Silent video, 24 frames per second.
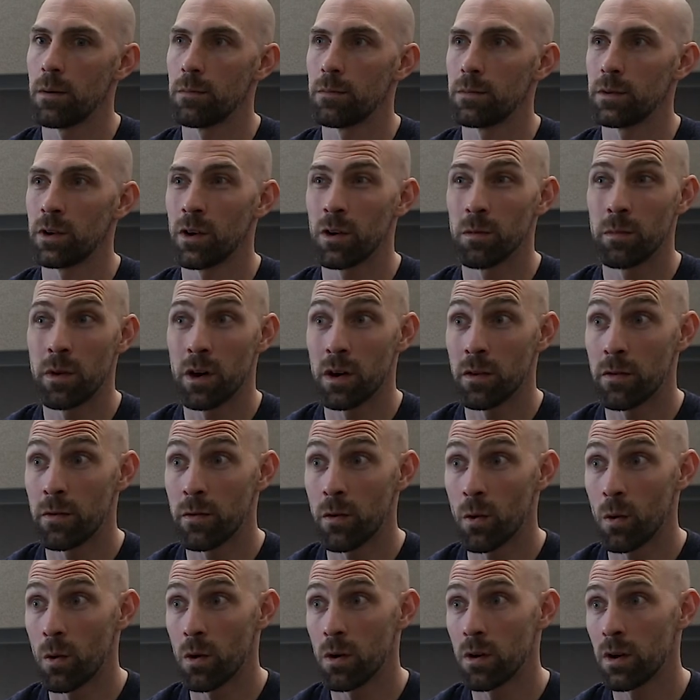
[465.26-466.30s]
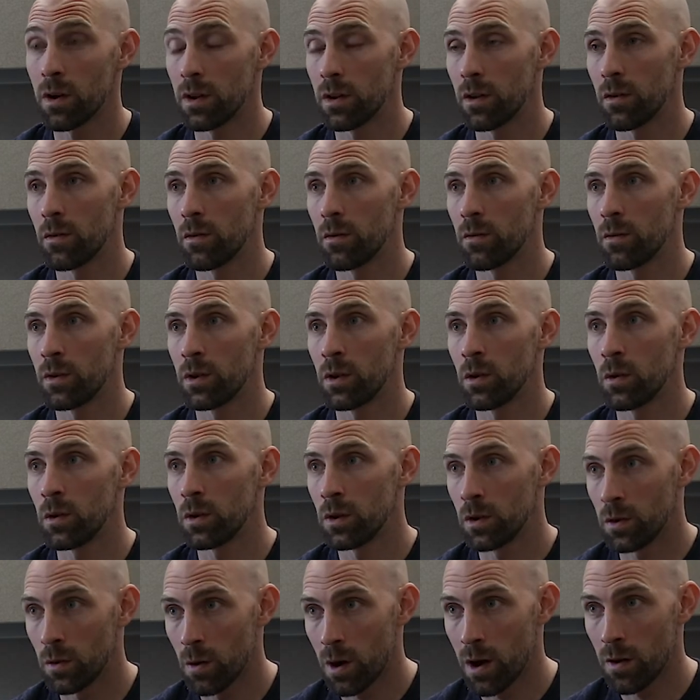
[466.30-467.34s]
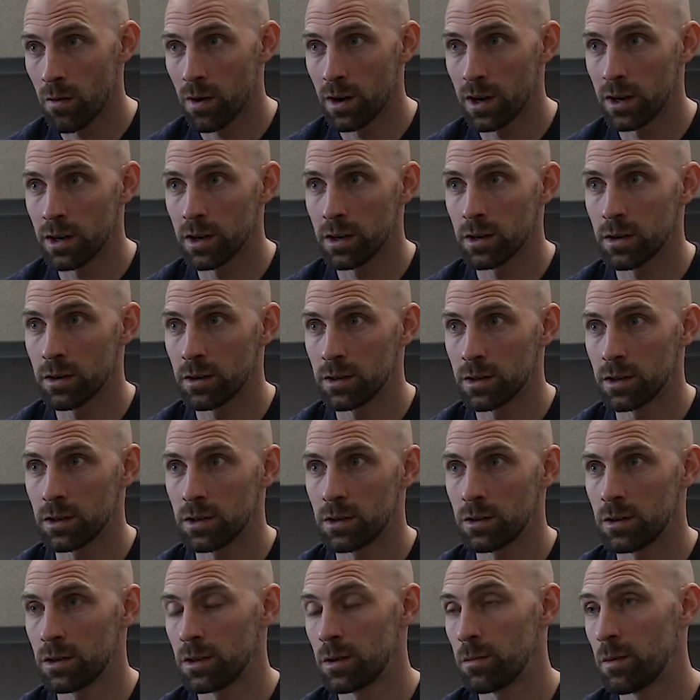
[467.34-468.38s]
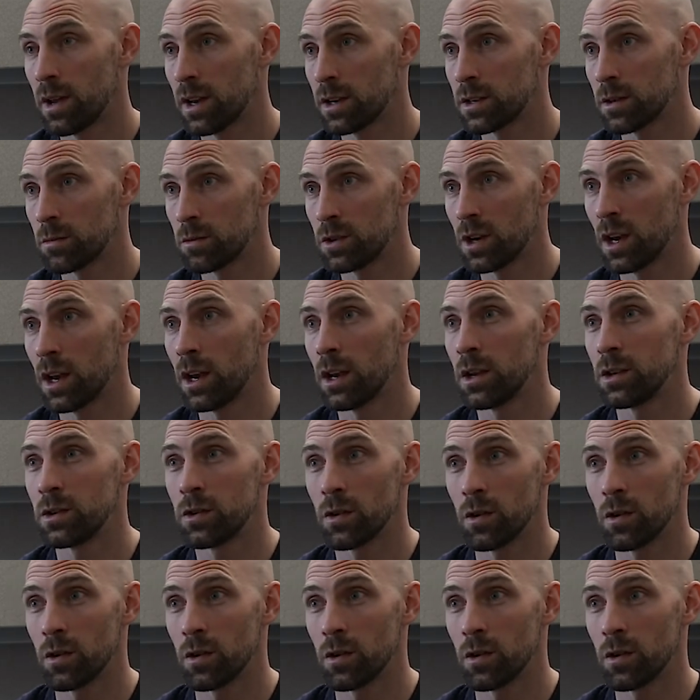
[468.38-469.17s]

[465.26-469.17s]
You're about a 4 on the, you are ready to make some change.